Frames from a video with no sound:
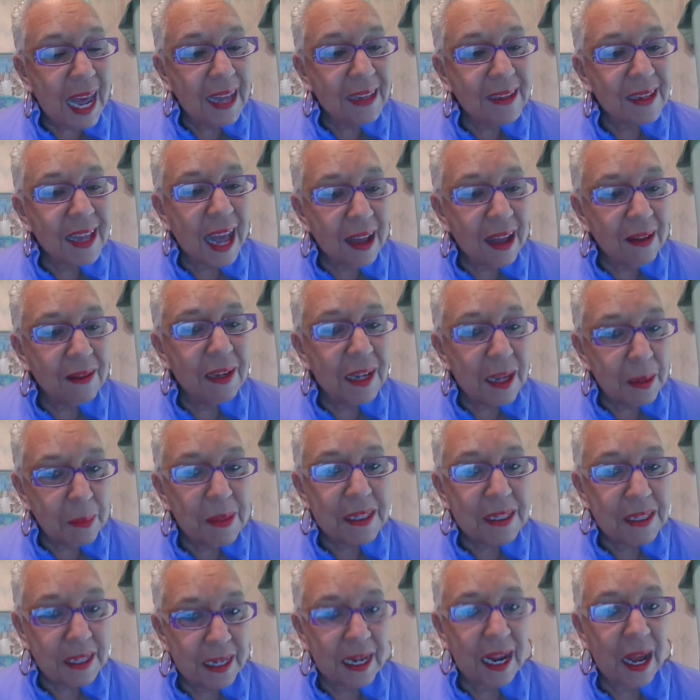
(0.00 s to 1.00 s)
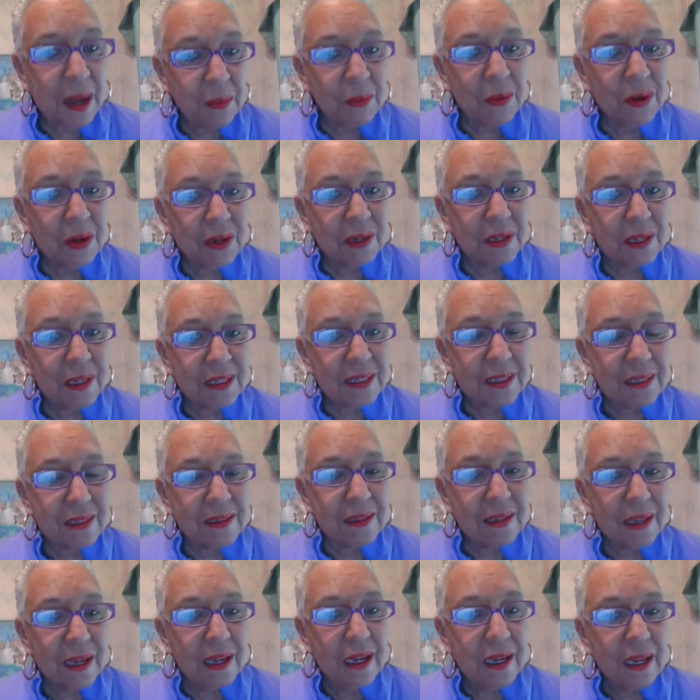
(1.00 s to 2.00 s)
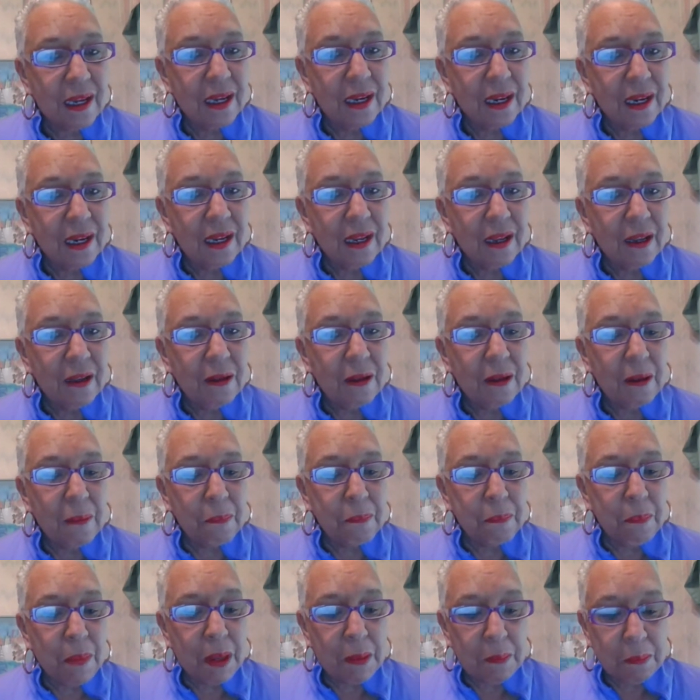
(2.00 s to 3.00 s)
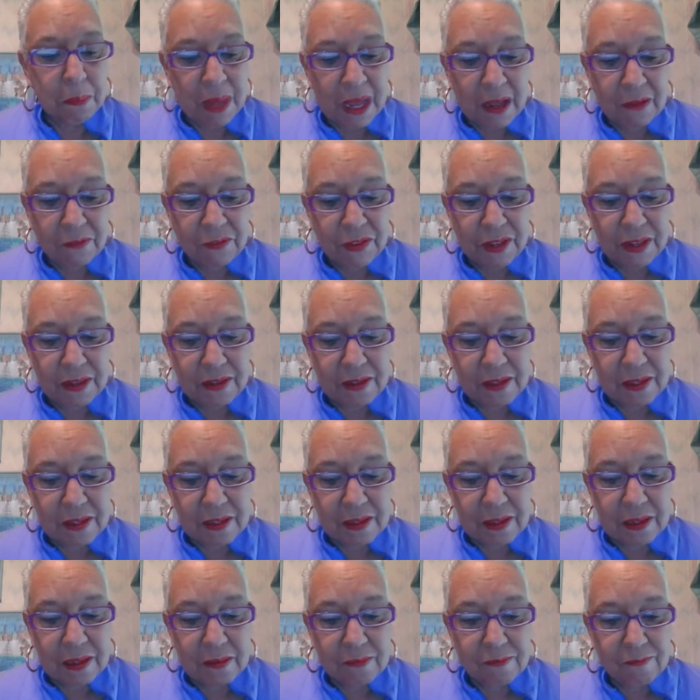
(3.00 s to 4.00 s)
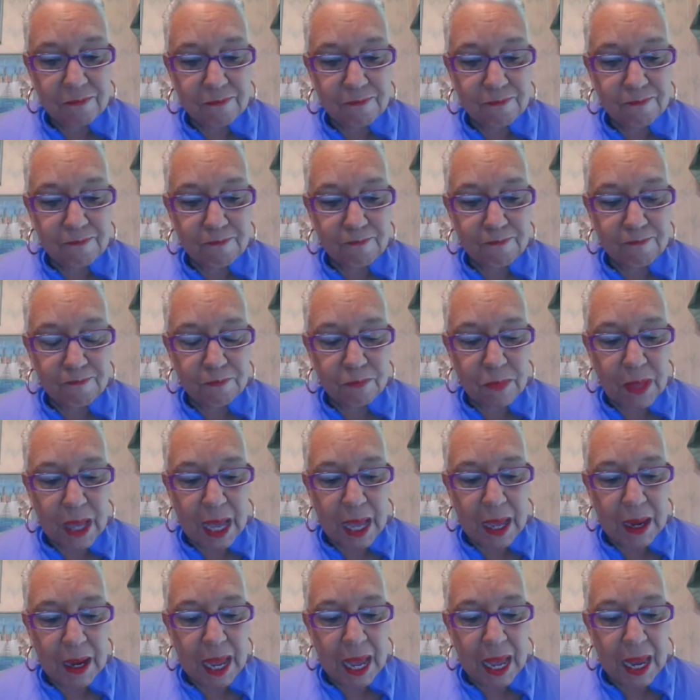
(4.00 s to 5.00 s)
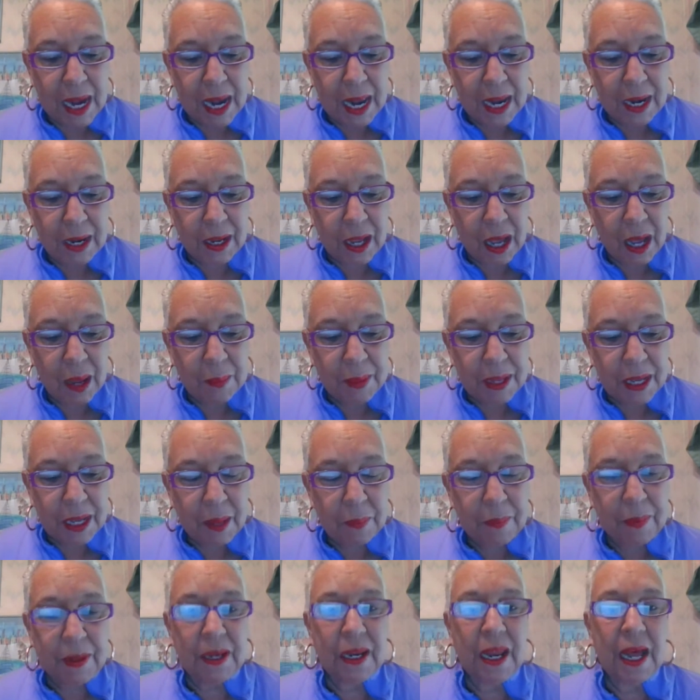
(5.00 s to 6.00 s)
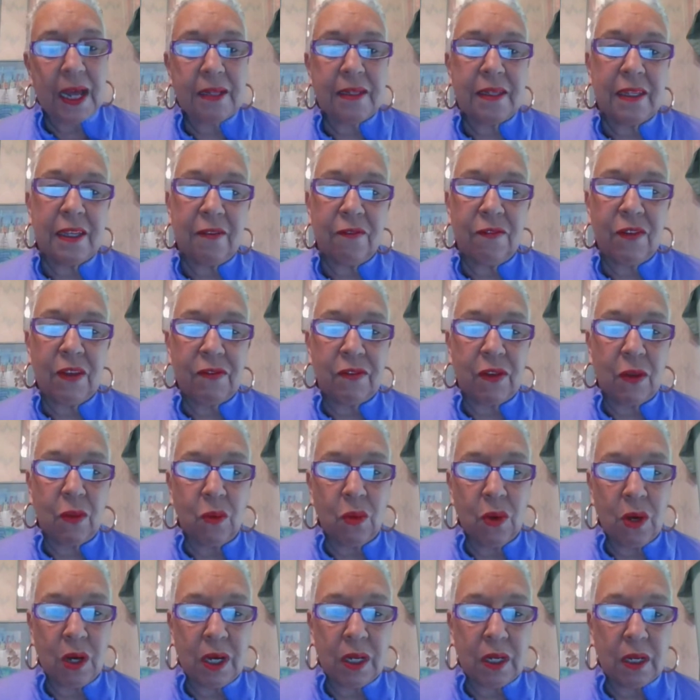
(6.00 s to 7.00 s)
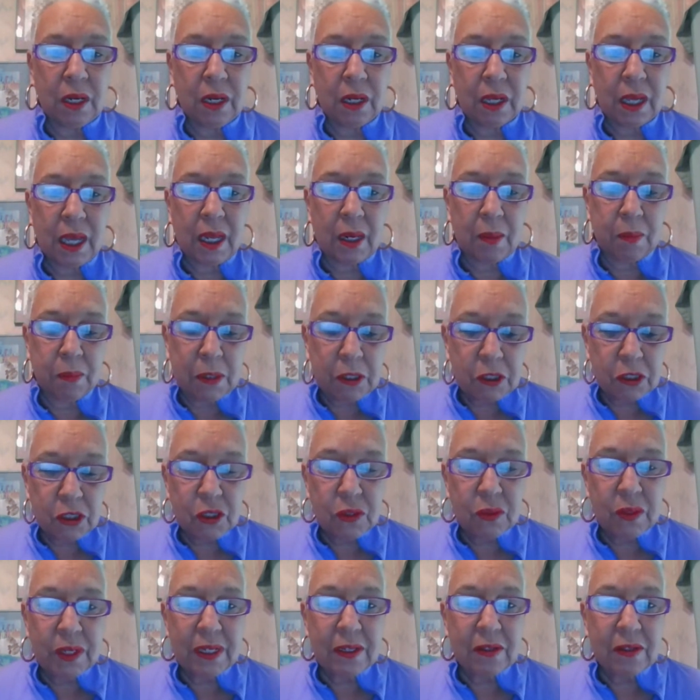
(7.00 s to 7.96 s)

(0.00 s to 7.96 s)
That's how limited I was. Memphis and, and, and coming up in 1951 can put you